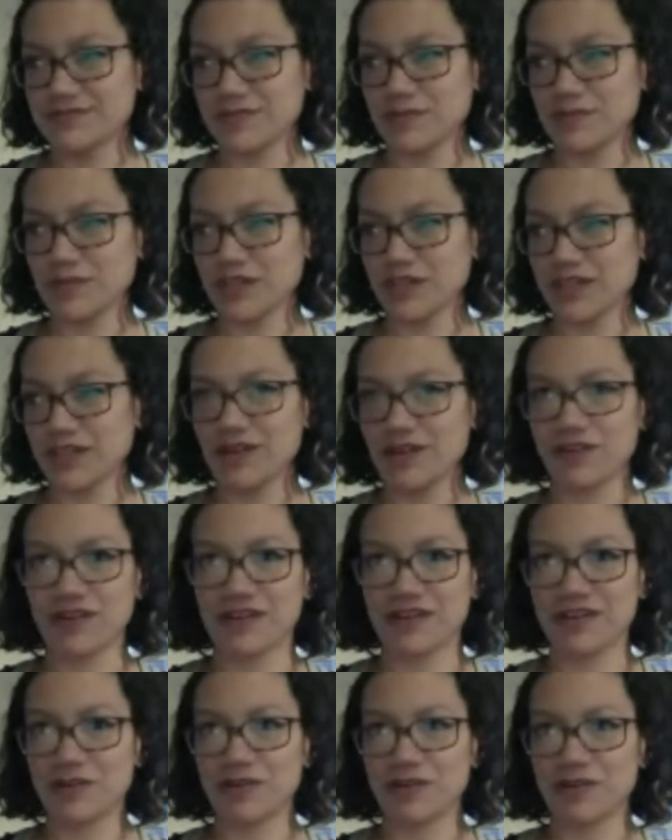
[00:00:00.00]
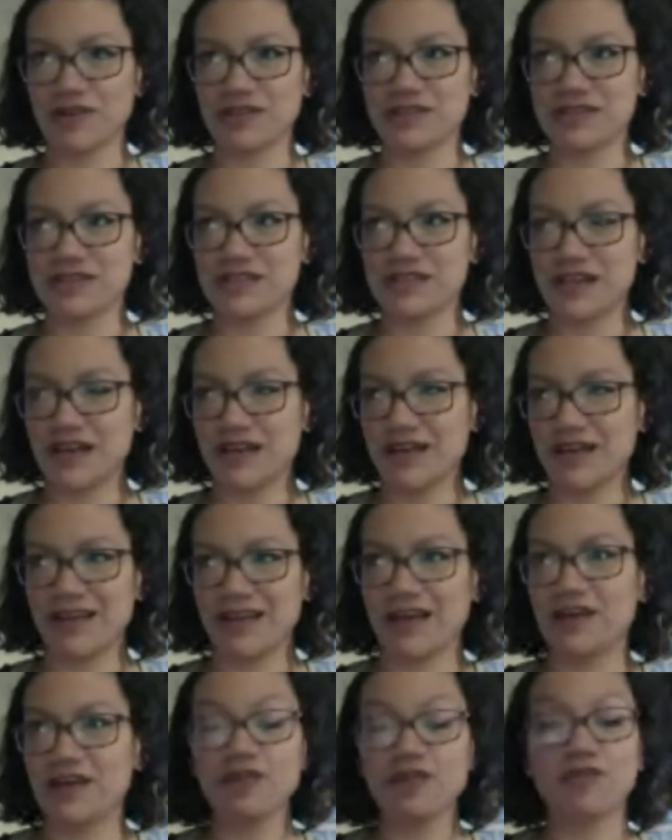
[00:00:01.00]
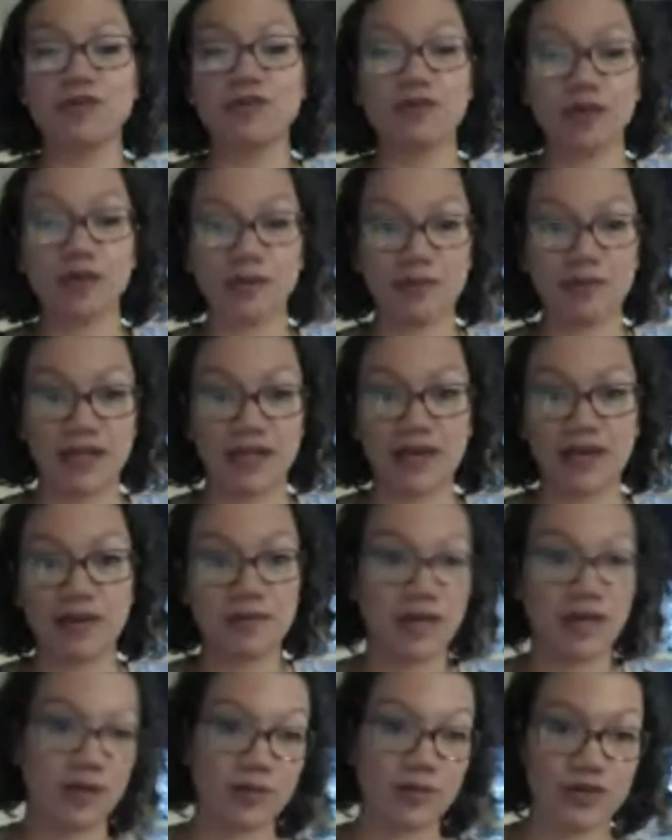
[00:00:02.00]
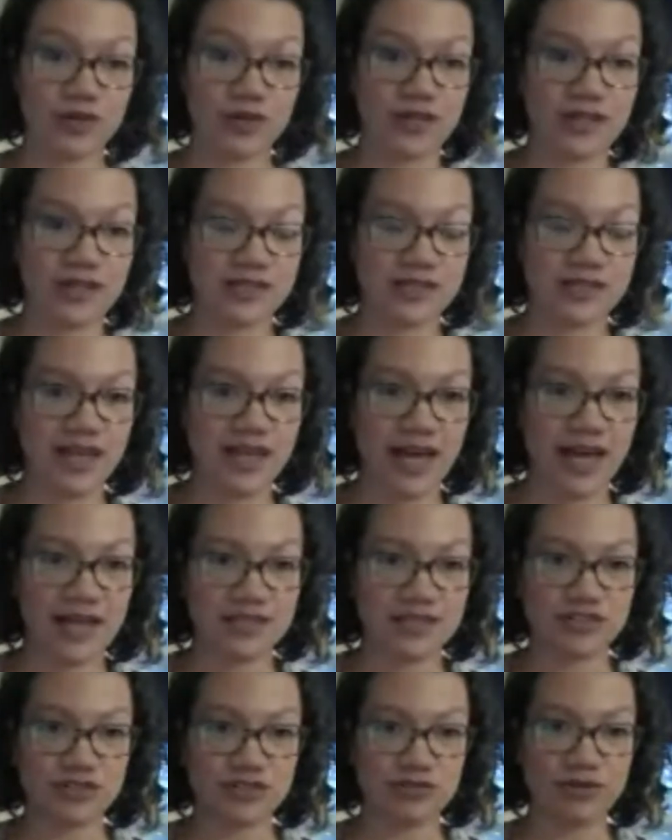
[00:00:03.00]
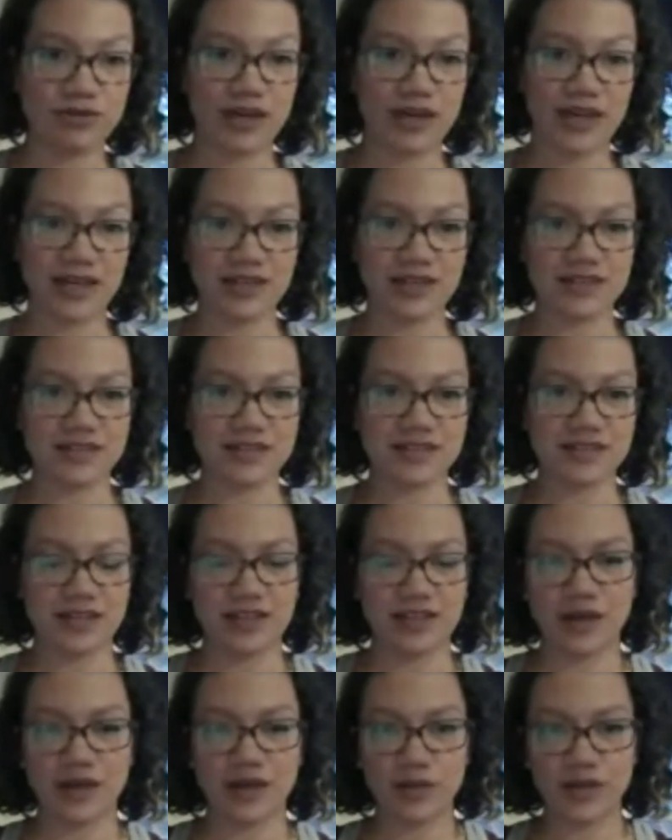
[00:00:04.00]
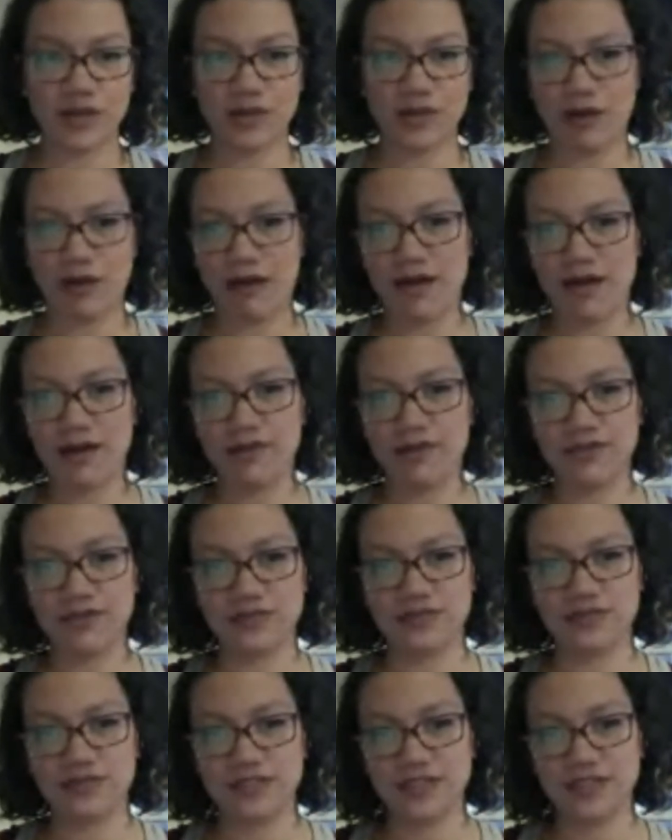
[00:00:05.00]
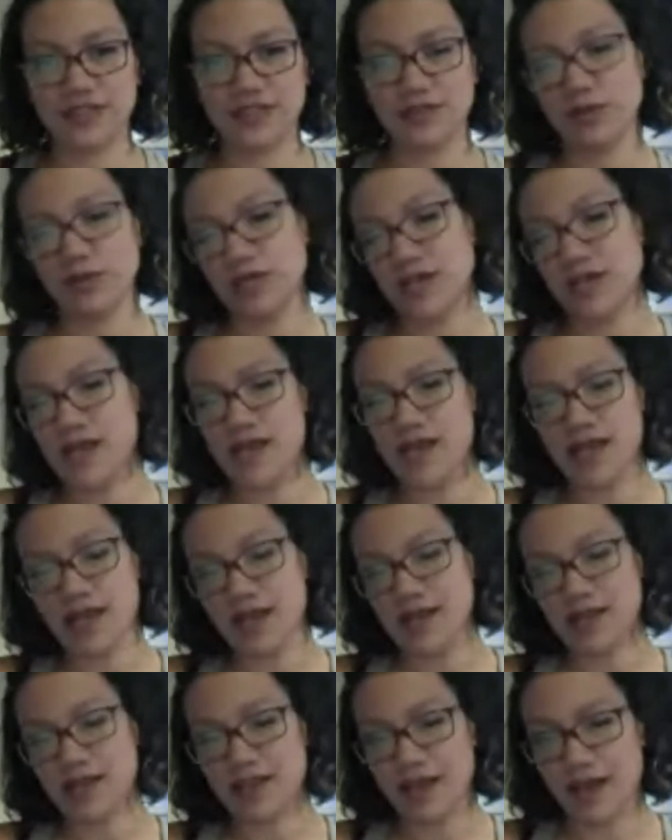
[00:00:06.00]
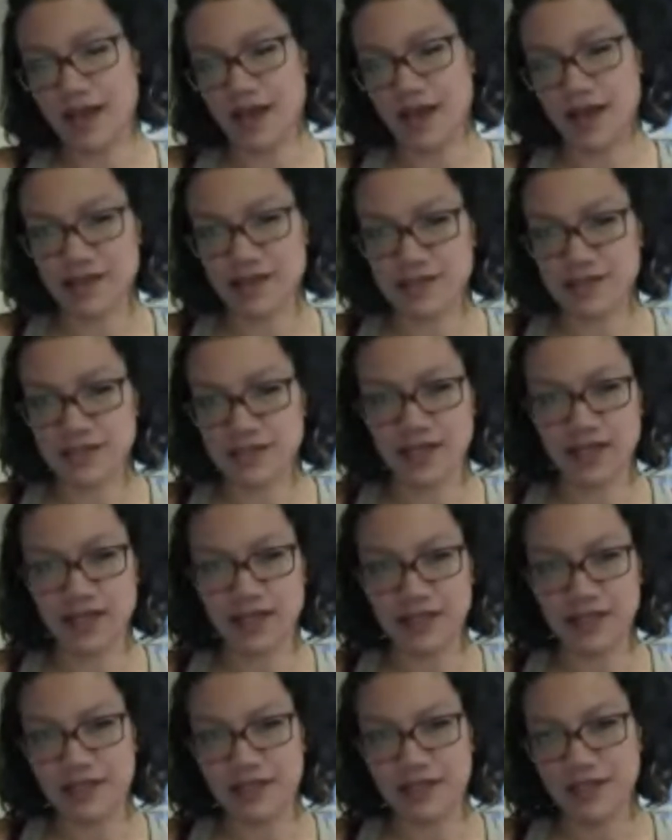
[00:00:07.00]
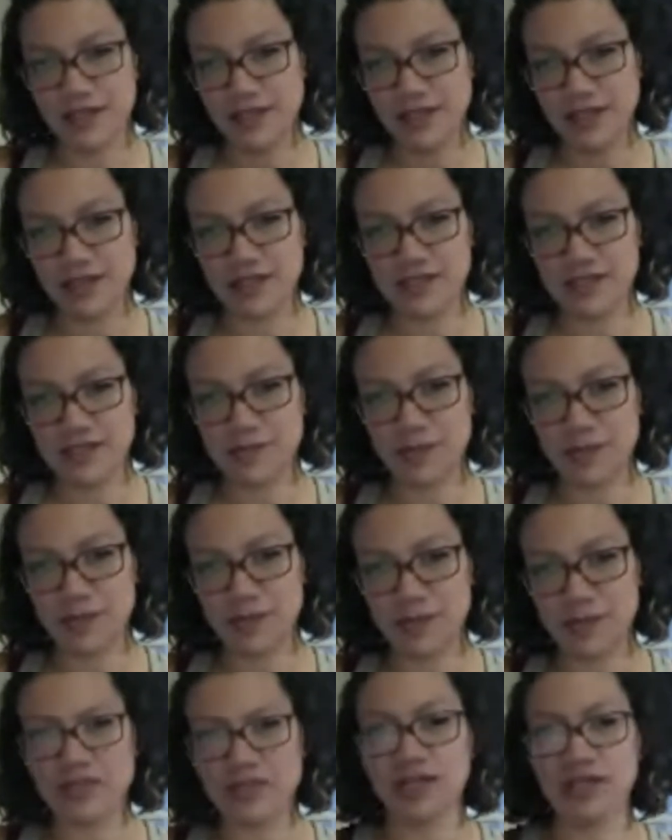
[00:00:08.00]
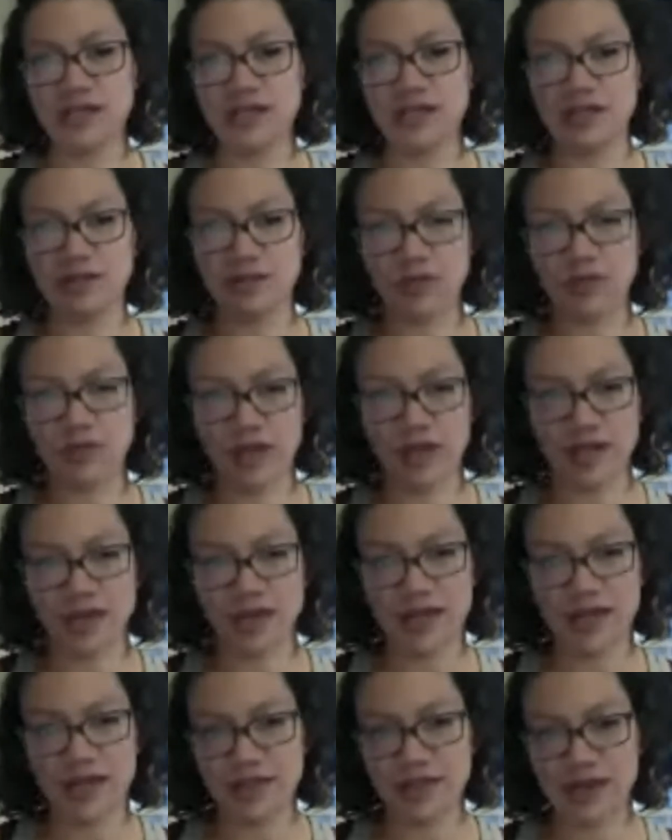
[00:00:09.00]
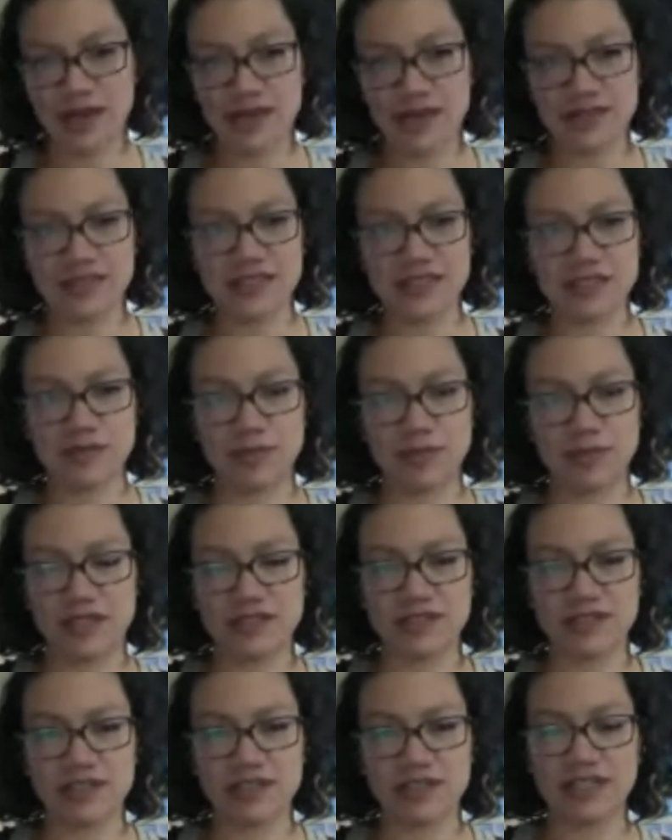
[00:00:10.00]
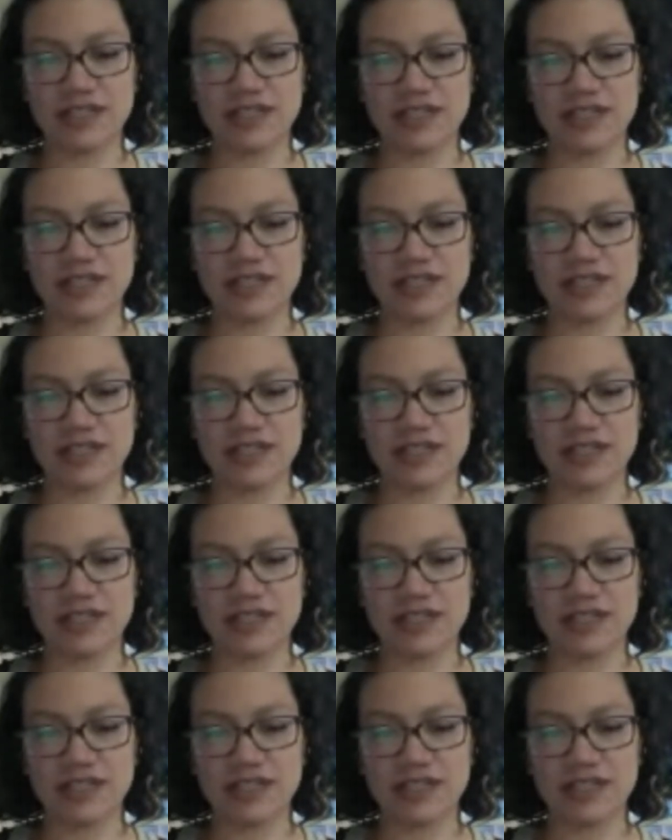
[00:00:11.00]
I'm looking around at words. I don't know, if you write my name, Amaryllis, it has 2 A's. That way you have 1 A that has like this bent on it, and 1 A that has this bent on it.